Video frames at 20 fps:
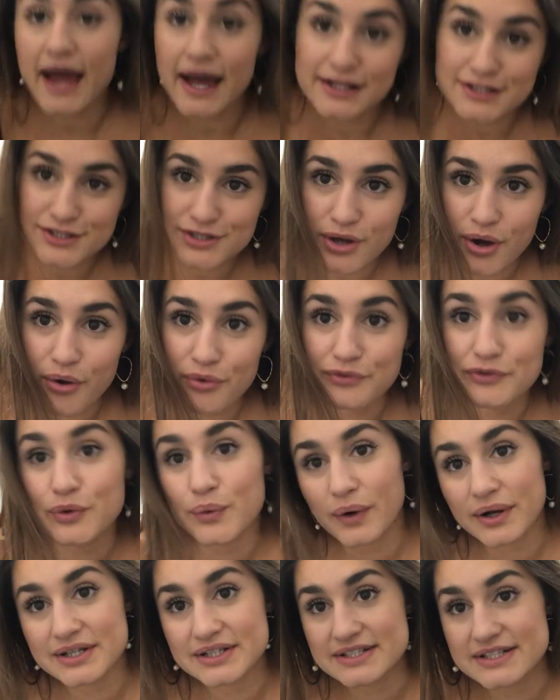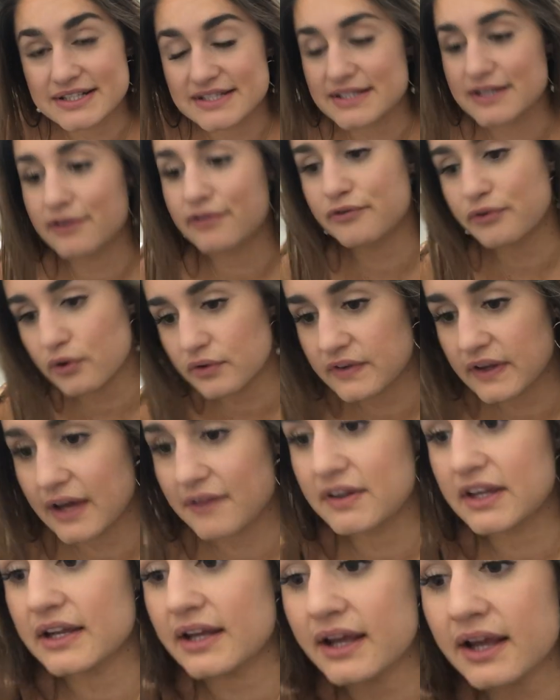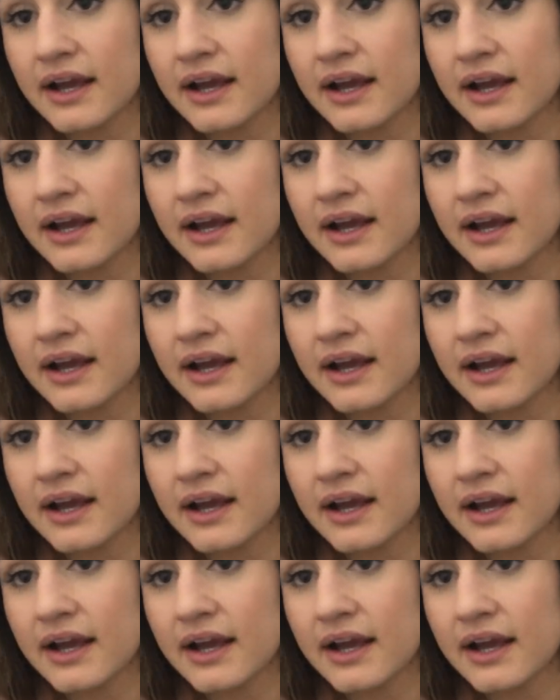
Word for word: so, if you wanted to see a full day of eating,